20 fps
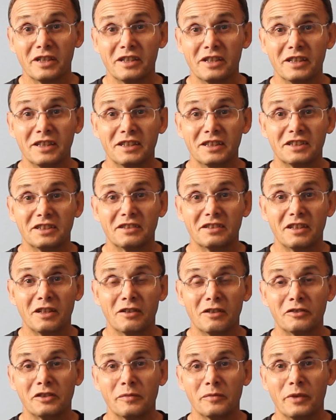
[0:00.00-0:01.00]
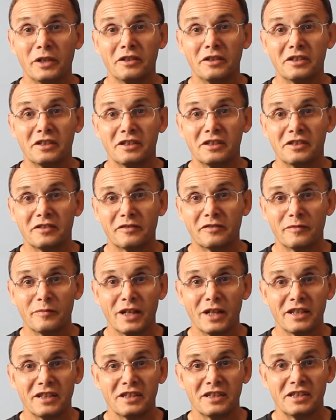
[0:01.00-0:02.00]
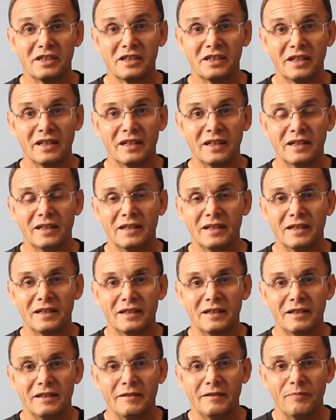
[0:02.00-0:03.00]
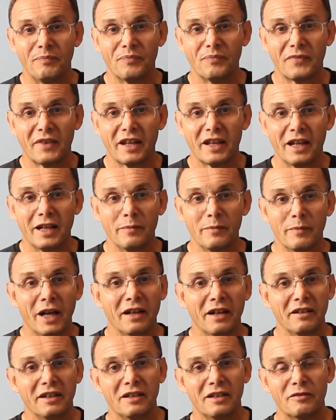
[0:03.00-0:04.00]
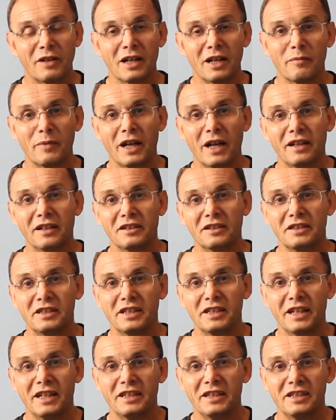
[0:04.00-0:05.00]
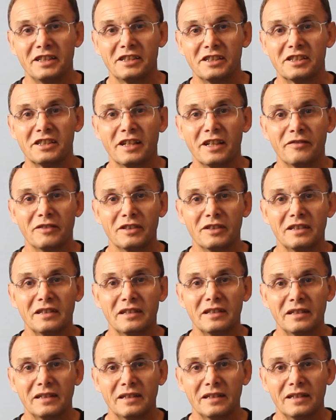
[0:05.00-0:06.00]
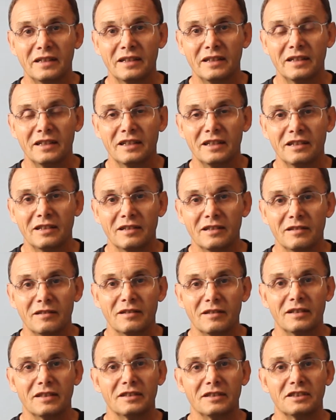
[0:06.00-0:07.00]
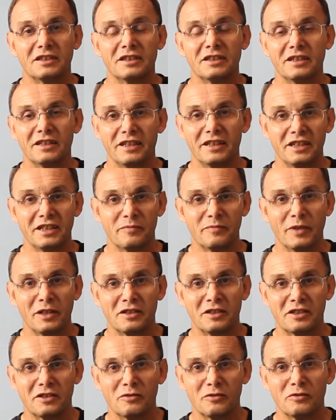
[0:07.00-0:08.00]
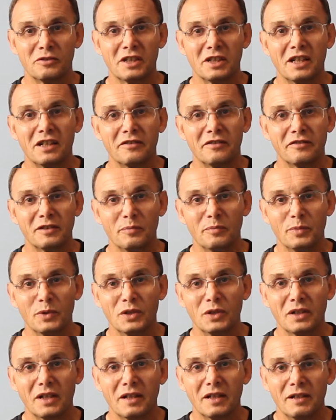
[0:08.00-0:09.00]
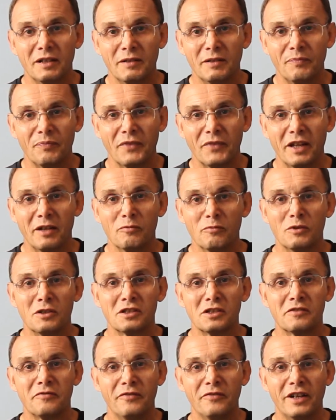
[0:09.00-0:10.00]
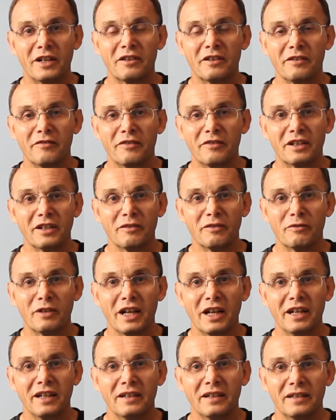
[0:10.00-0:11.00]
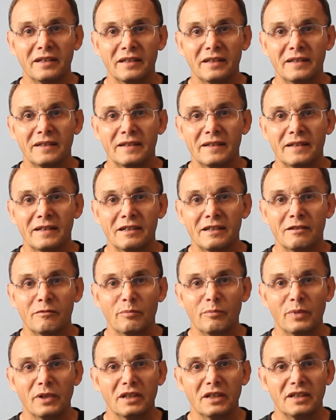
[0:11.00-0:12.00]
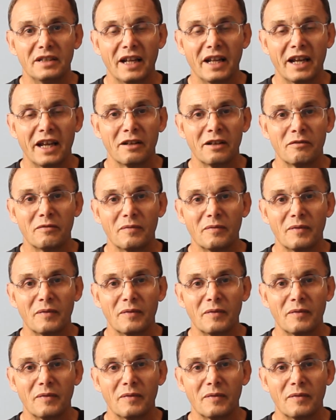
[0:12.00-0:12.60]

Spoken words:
Giants, contributions from others. came out in around about 1987. Certainly his most sought after book. It was very, very rare, but now